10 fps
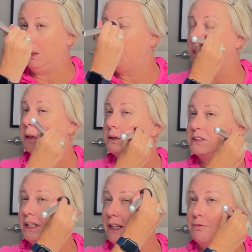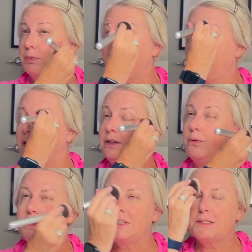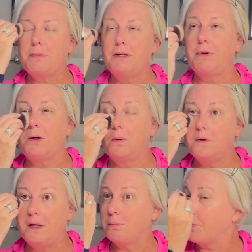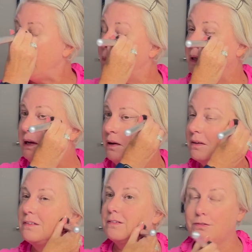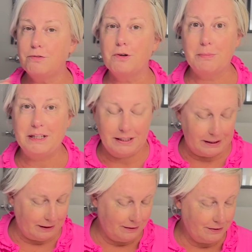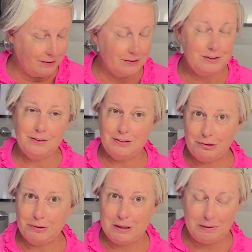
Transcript: and what else I have planned. I don't want to spend my whole day prepping for my day. Do you know what I